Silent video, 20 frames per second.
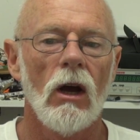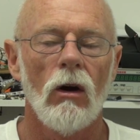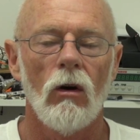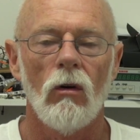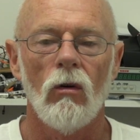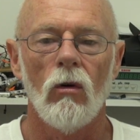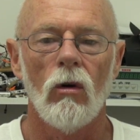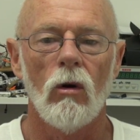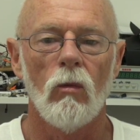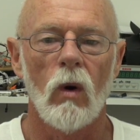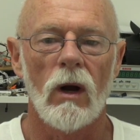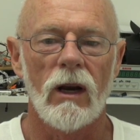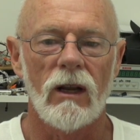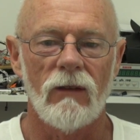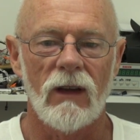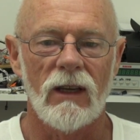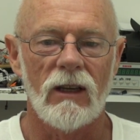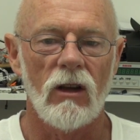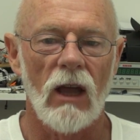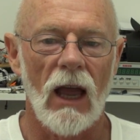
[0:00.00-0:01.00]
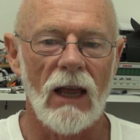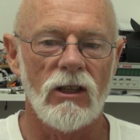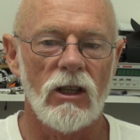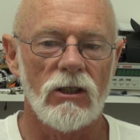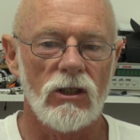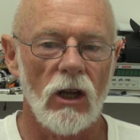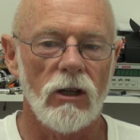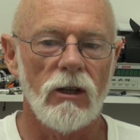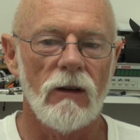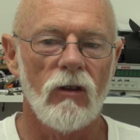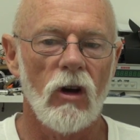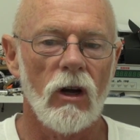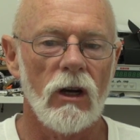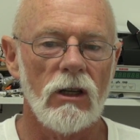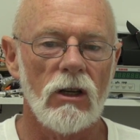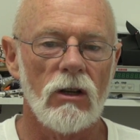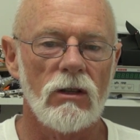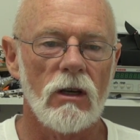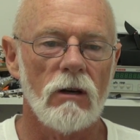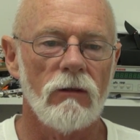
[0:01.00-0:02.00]
or whatever, so you've got
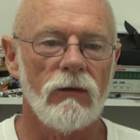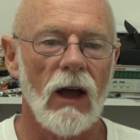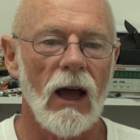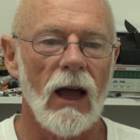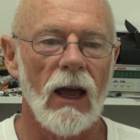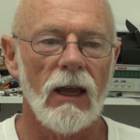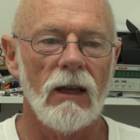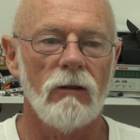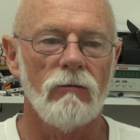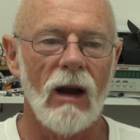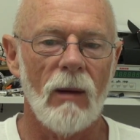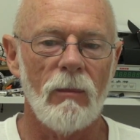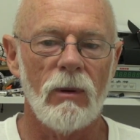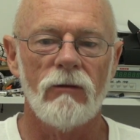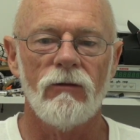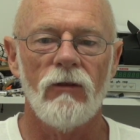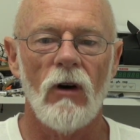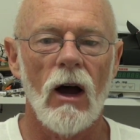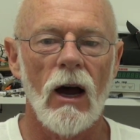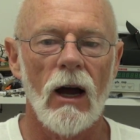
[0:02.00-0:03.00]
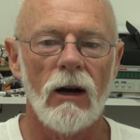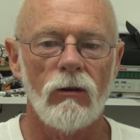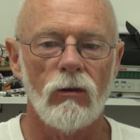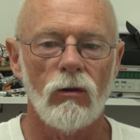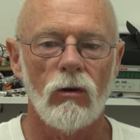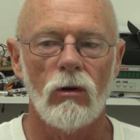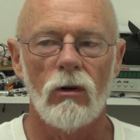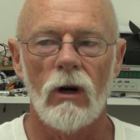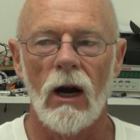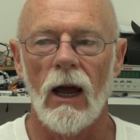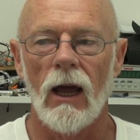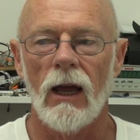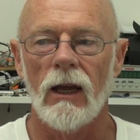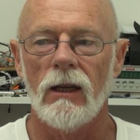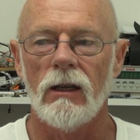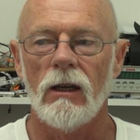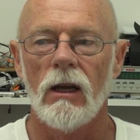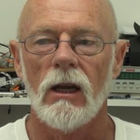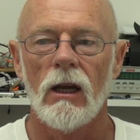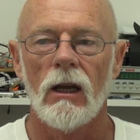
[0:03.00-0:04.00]
yourself a RapidFire or
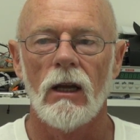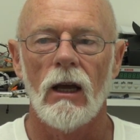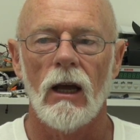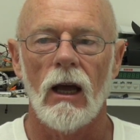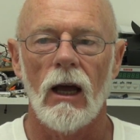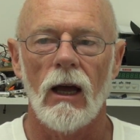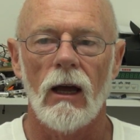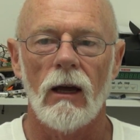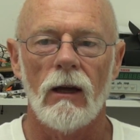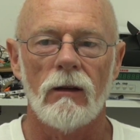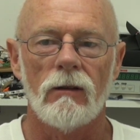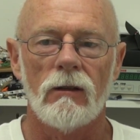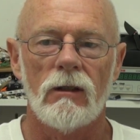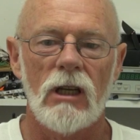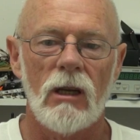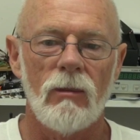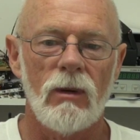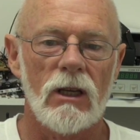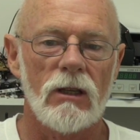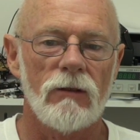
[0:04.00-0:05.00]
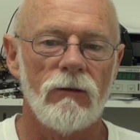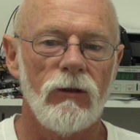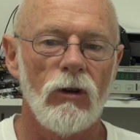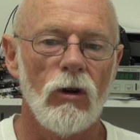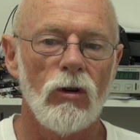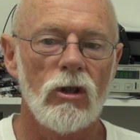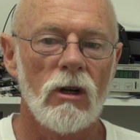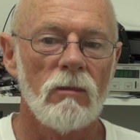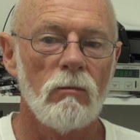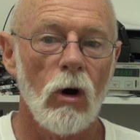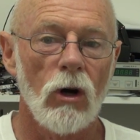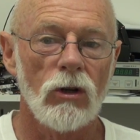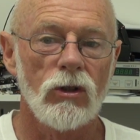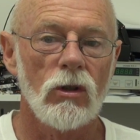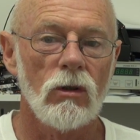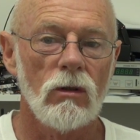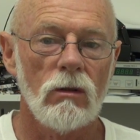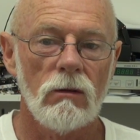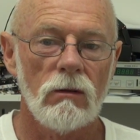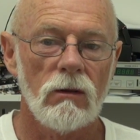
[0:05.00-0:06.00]
a TBS Fusion
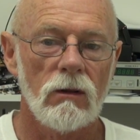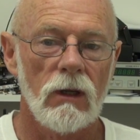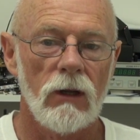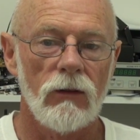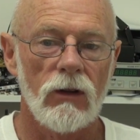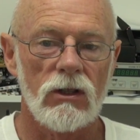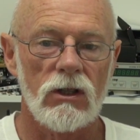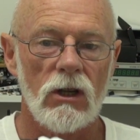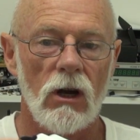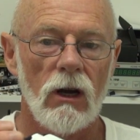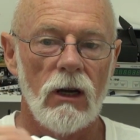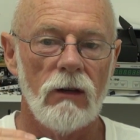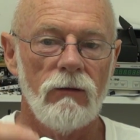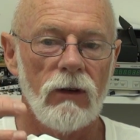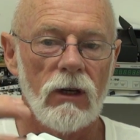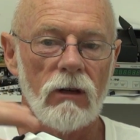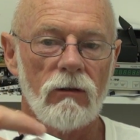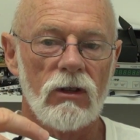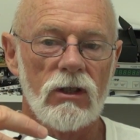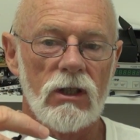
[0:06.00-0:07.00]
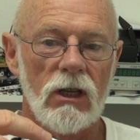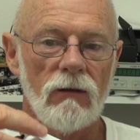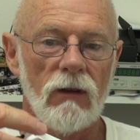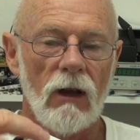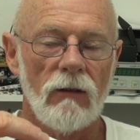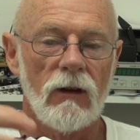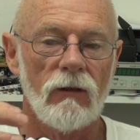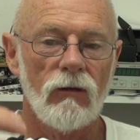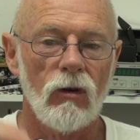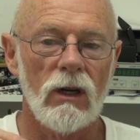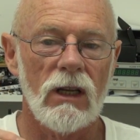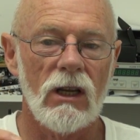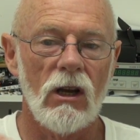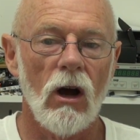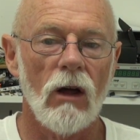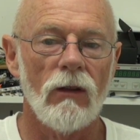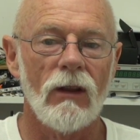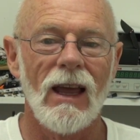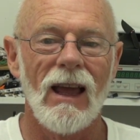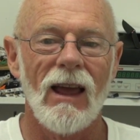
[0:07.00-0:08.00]
module in the side for your receiver. If you've already
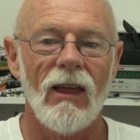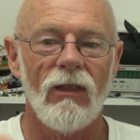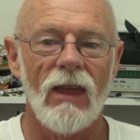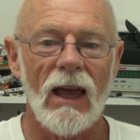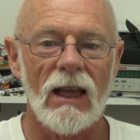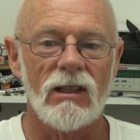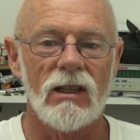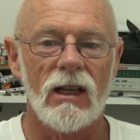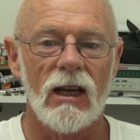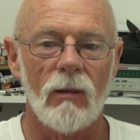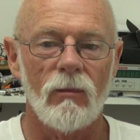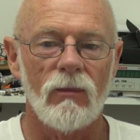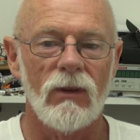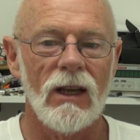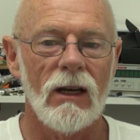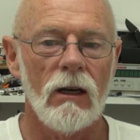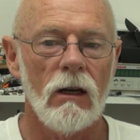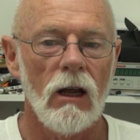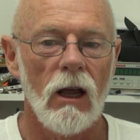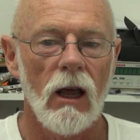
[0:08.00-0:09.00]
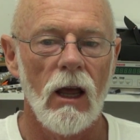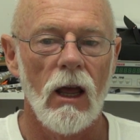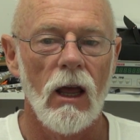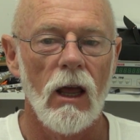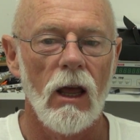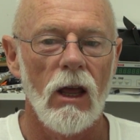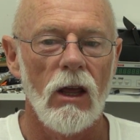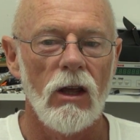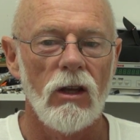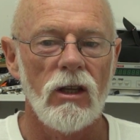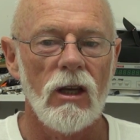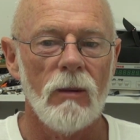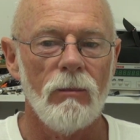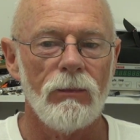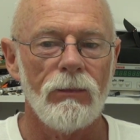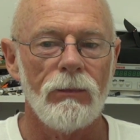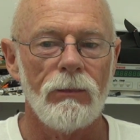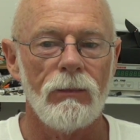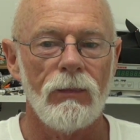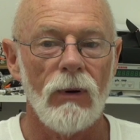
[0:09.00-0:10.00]
got that set up, then
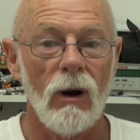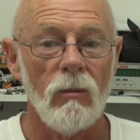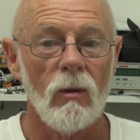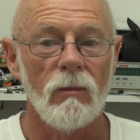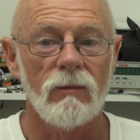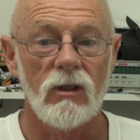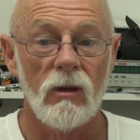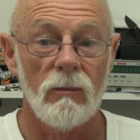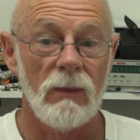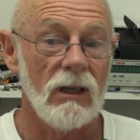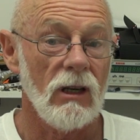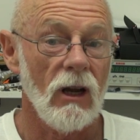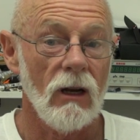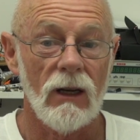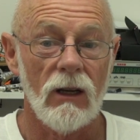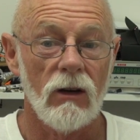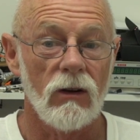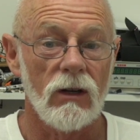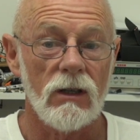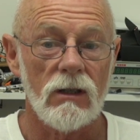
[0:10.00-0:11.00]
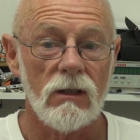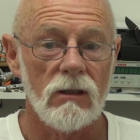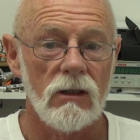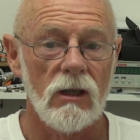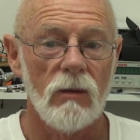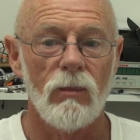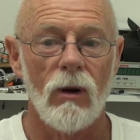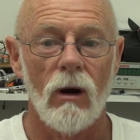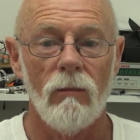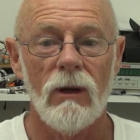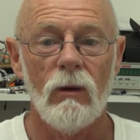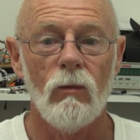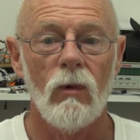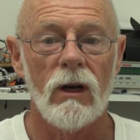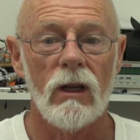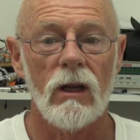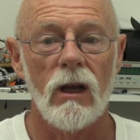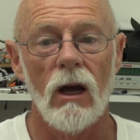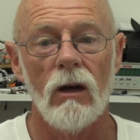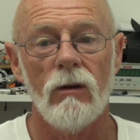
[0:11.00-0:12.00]
to be totally honest, you probably
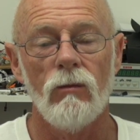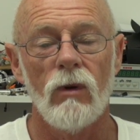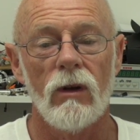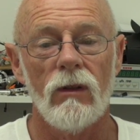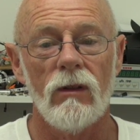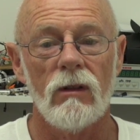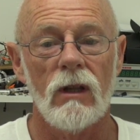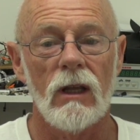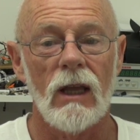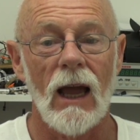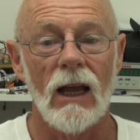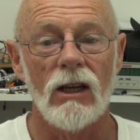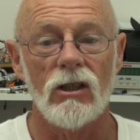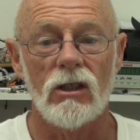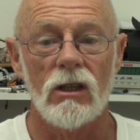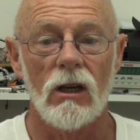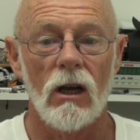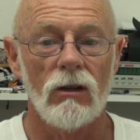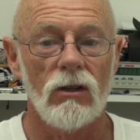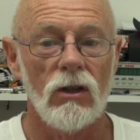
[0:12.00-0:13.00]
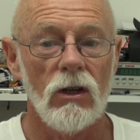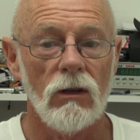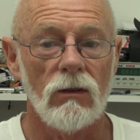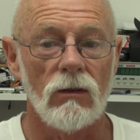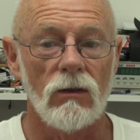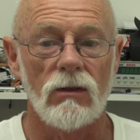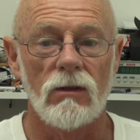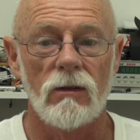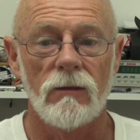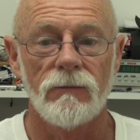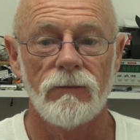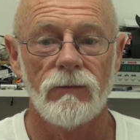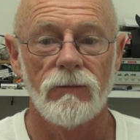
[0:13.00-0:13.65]
want to go with the HDO2s